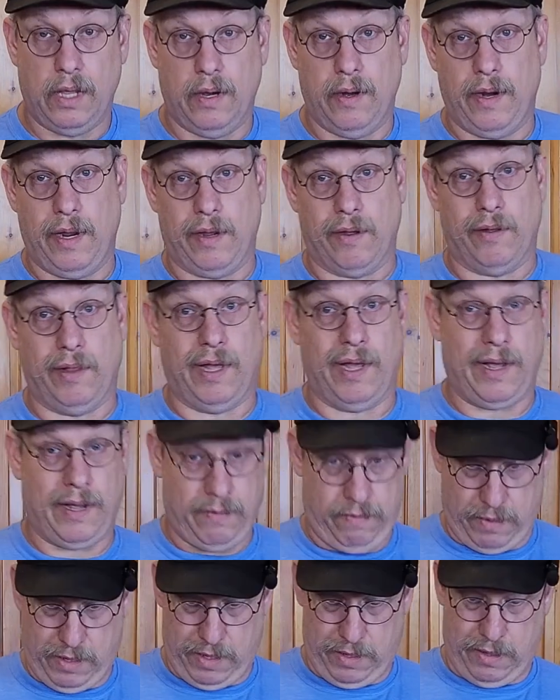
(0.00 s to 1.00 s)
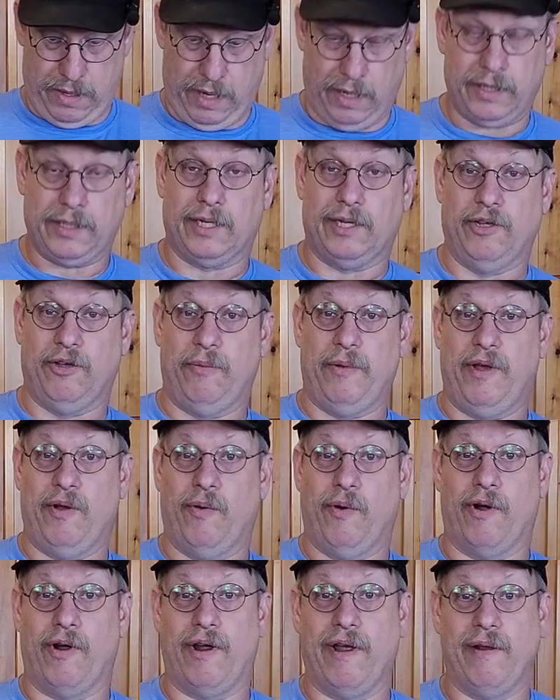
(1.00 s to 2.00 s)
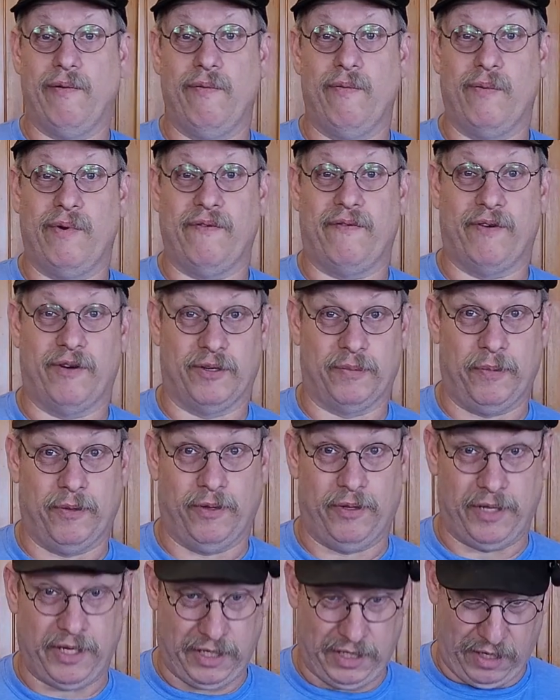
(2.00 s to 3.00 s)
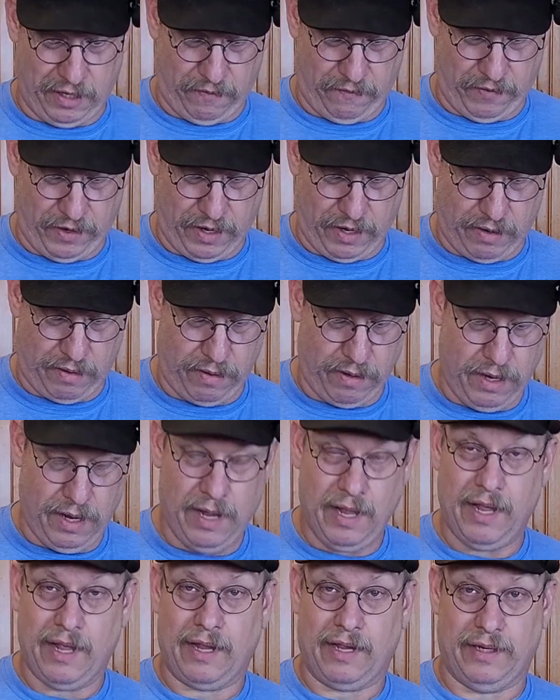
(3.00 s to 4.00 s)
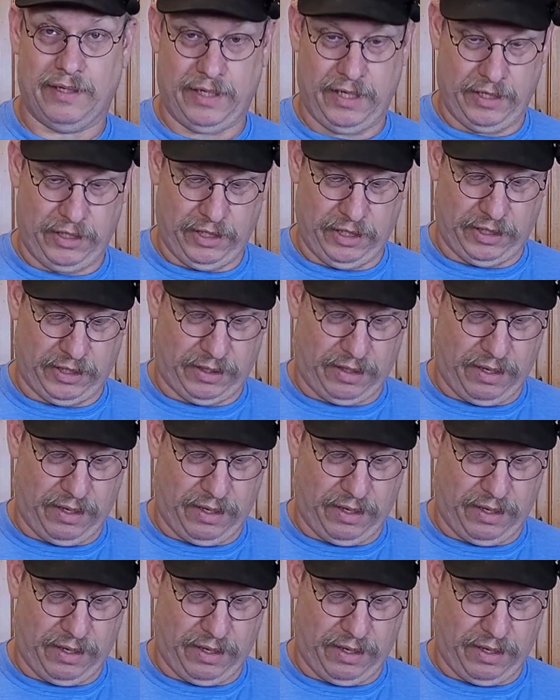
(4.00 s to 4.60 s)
You ain't gonna lie, I was a little bit worried when we first pulled this stuff out, because it